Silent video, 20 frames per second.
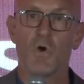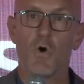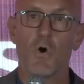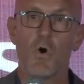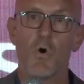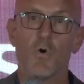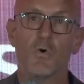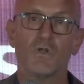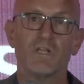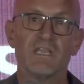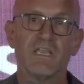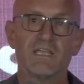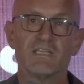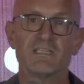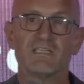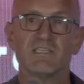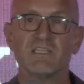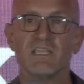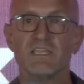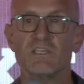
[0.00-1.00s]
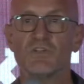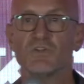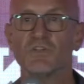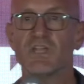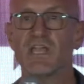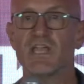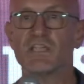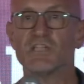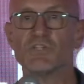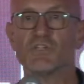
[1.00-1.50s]
Orly, a senior
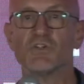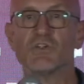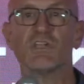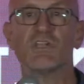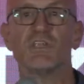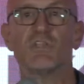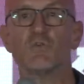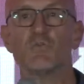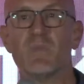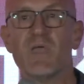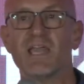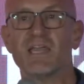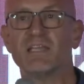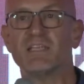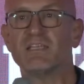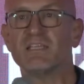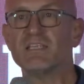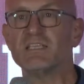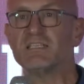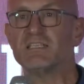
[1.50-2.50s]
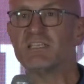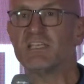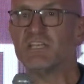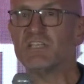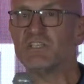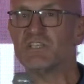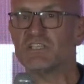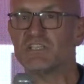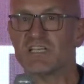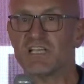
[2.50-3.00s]
lecturer in humanities,
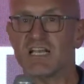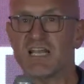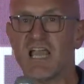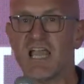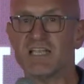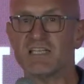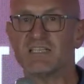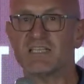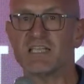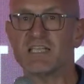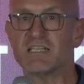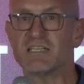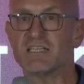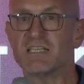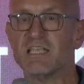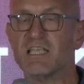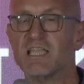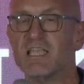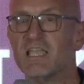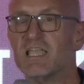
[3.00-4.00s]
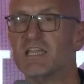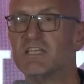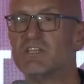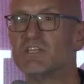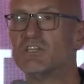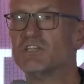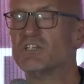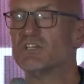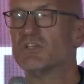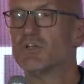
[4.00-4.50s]
teaches classics in
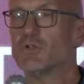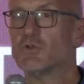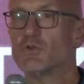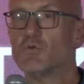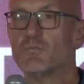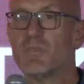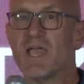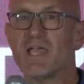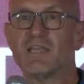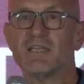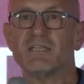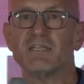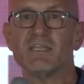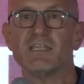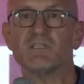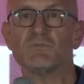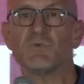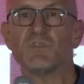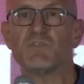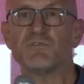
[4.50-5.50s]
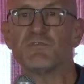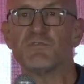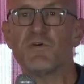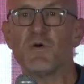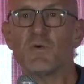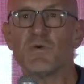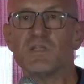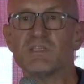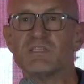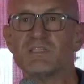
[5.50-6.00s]
digital humanities with a
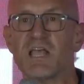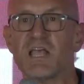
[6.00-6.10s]
focus